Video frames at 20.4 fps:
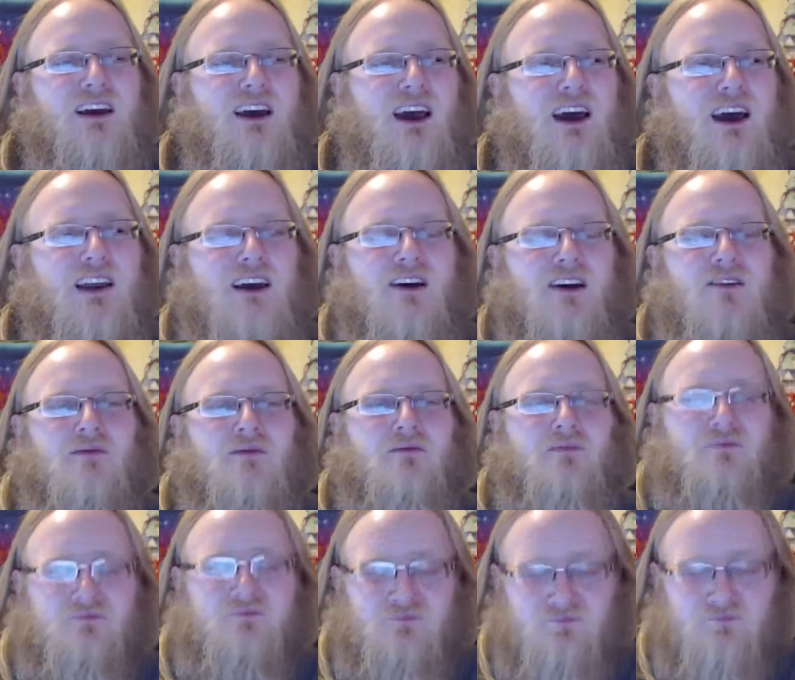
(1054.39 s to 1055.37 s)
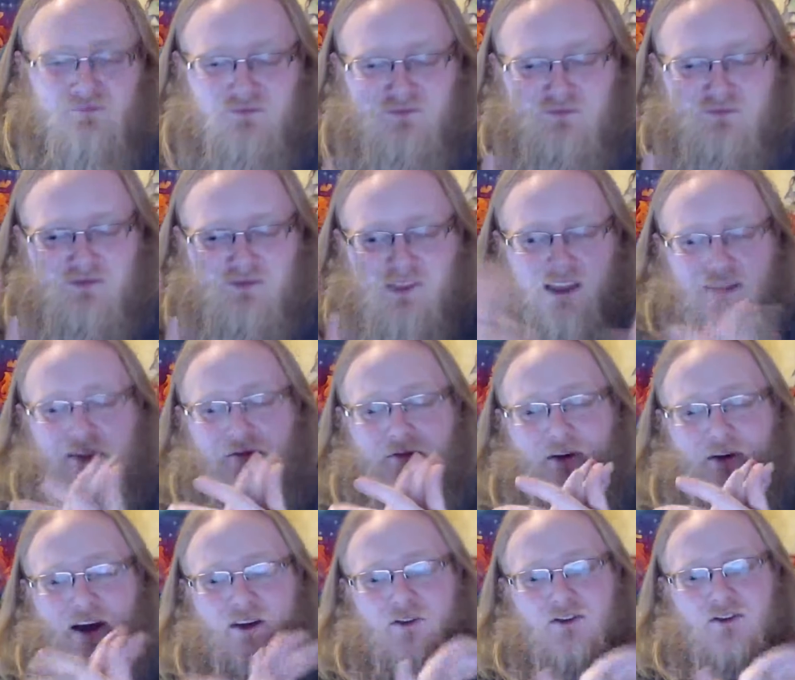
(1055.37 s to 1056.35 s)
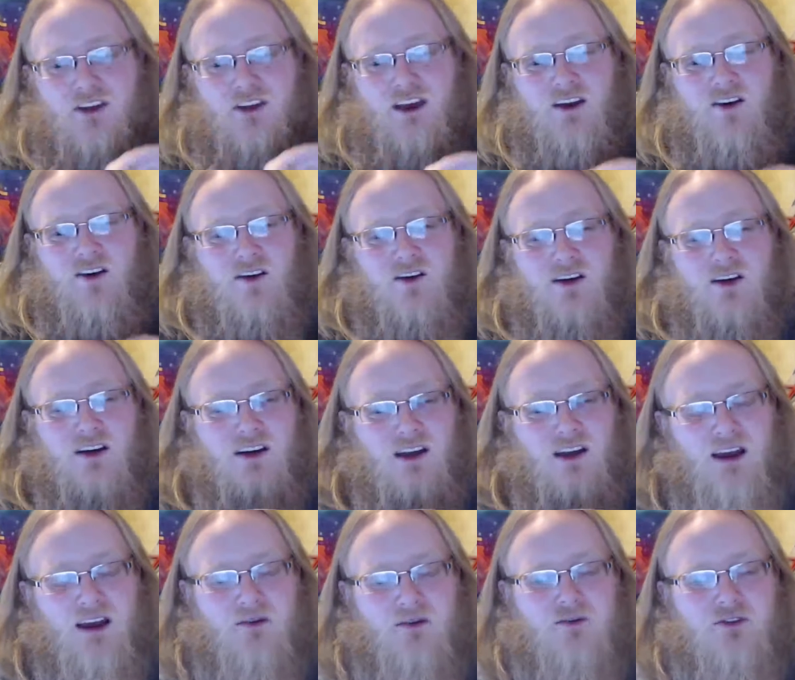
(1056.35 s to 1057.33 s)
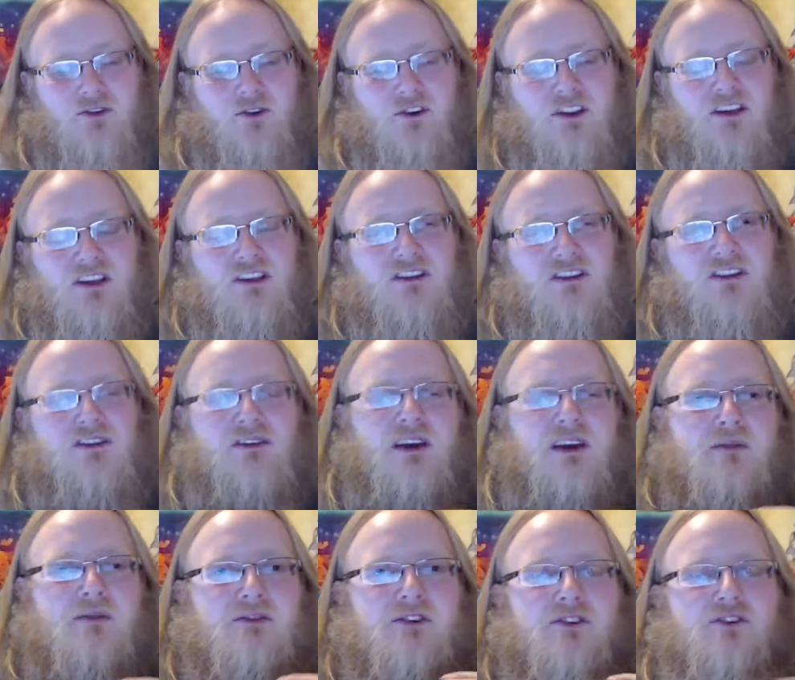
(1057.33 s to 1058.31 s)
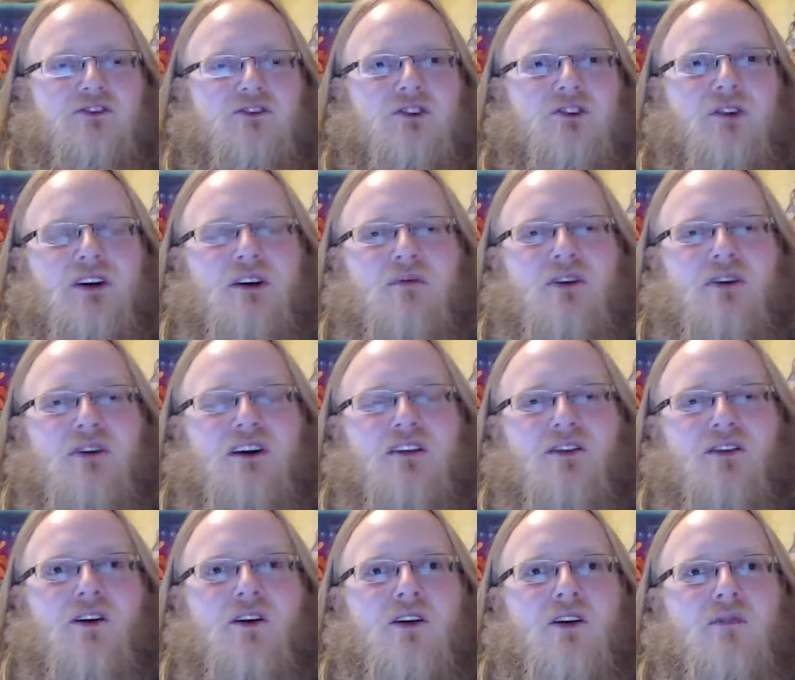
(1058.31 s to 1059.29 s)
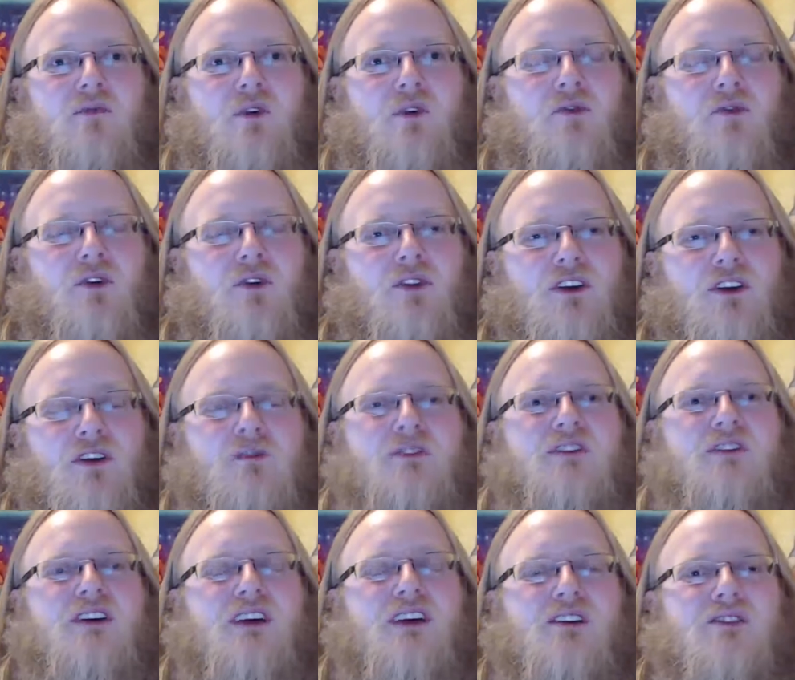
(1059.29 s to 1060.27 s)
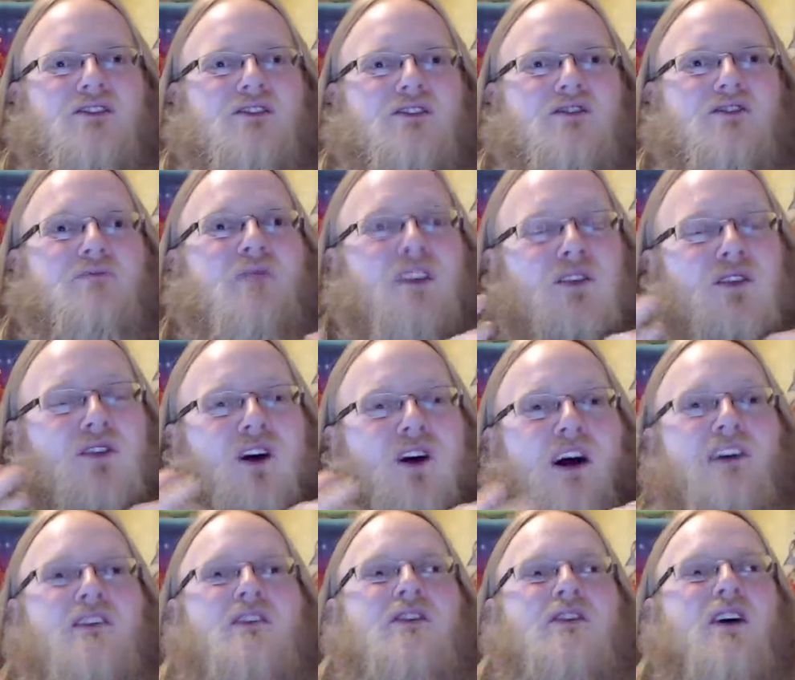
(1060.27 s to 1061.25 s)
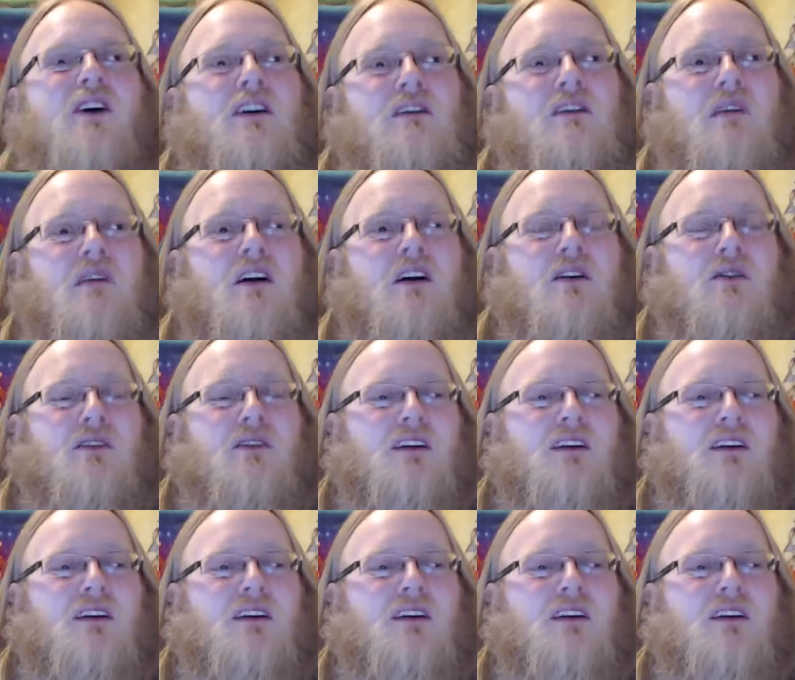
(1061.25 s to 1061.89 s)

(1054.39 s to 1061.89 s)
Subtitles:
Anyhow, the final tale, and I'm sorry this episode is going a bit long, but with all the different tales, there's been a lot to talk about.